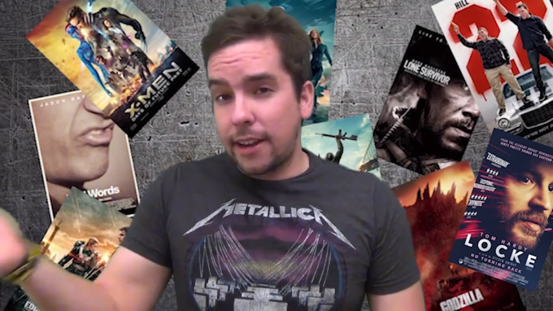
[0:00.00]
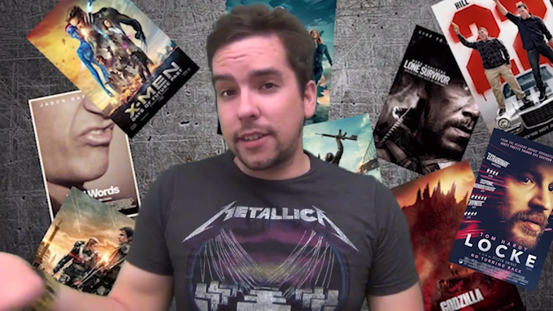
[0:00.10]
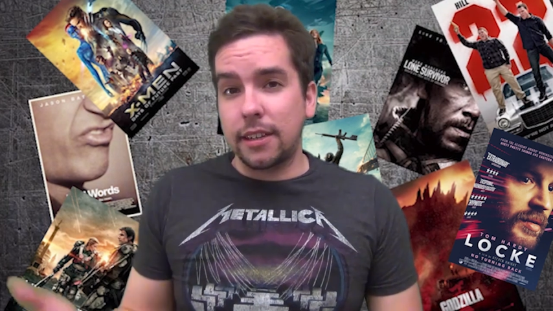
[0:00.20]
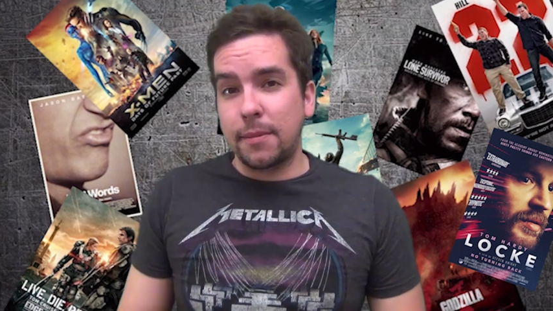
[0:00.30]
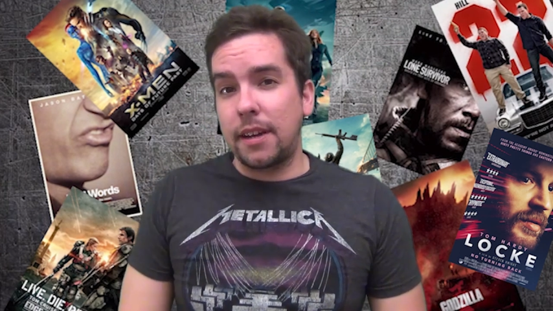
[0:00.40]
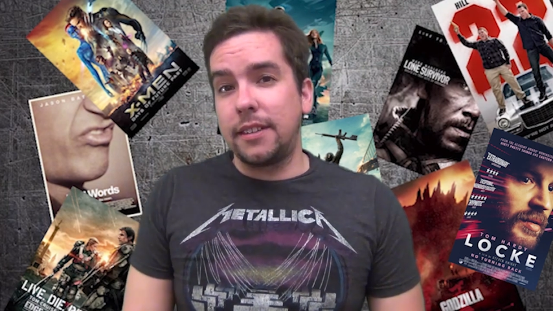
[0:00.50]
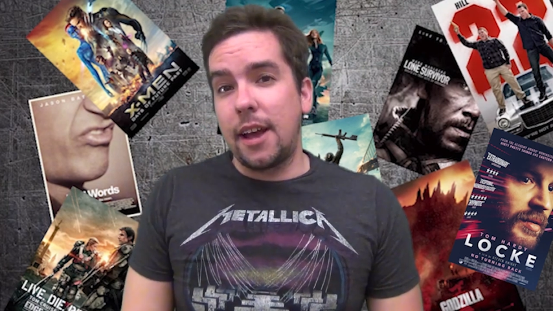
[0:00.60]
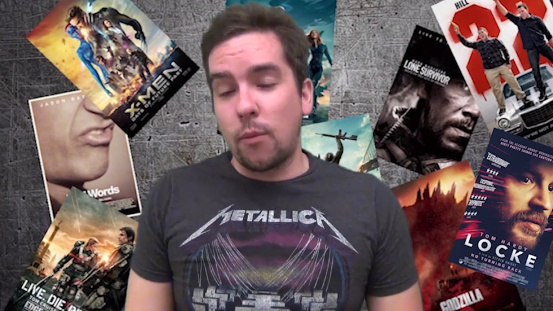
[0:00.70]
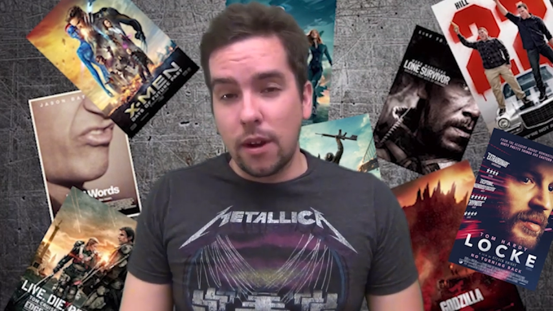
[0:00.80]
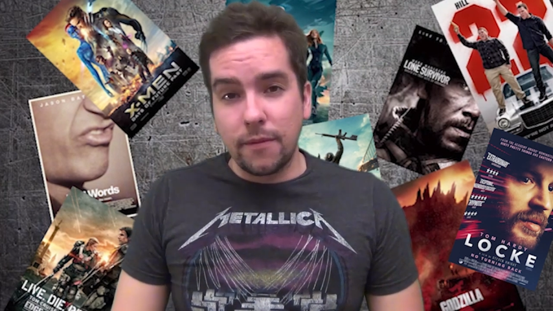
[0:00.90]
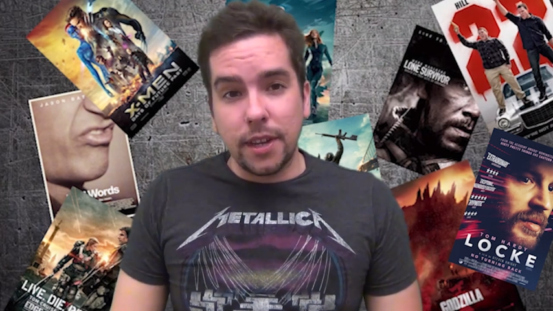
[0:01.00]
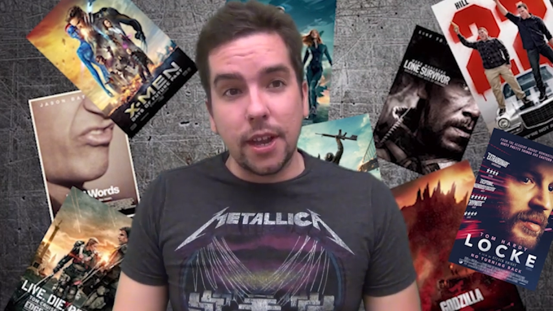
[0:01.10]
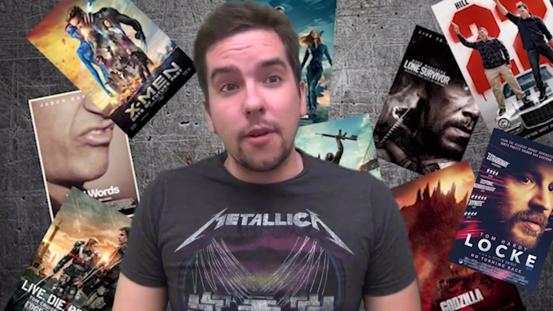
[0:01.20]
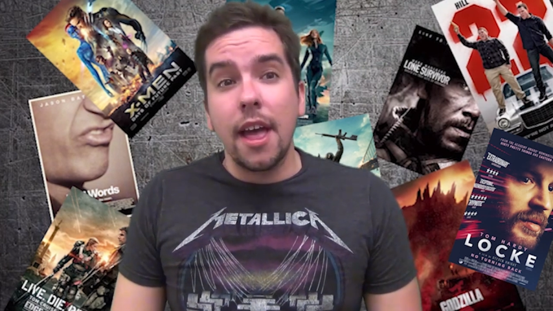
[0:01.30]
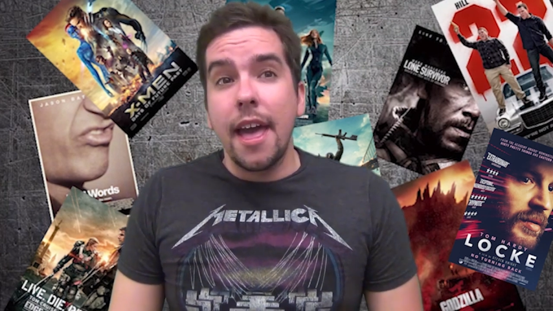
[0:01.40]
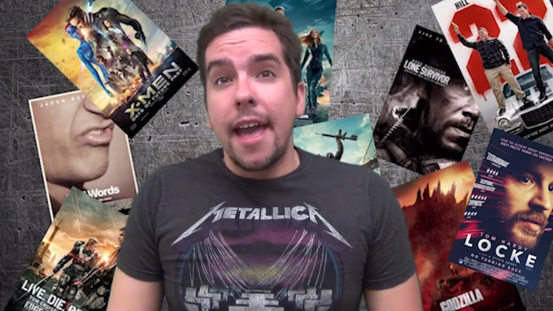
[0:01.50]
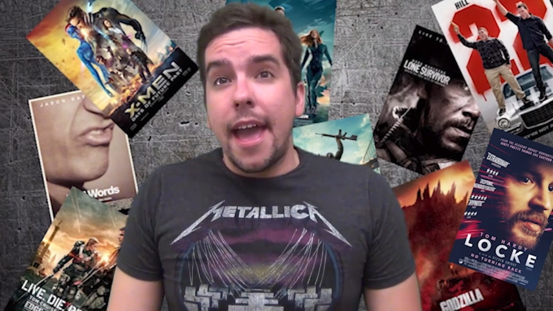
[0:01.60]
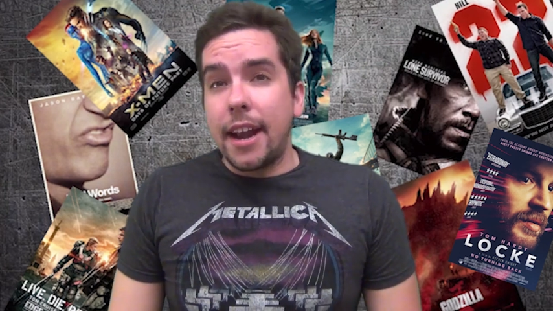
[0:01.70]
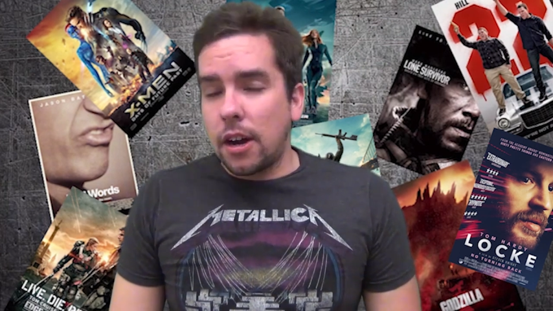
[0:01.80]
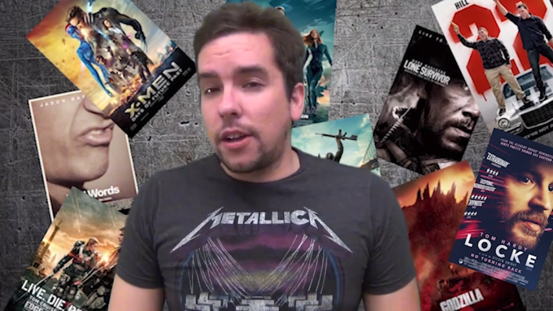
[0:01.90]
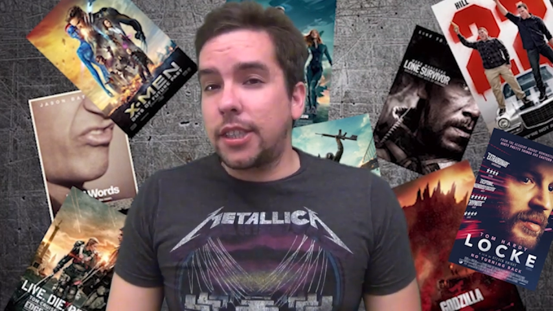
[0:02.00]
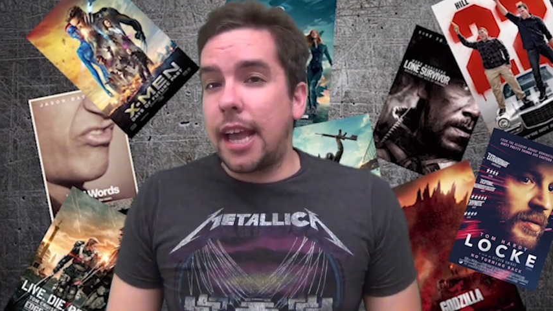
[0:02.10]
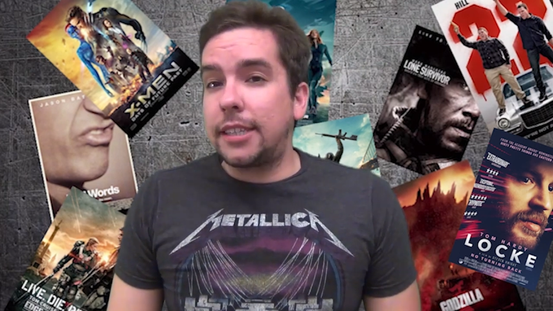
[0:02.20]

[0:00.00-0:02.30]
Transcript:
Speaker 1: I talked about in that one video. And it also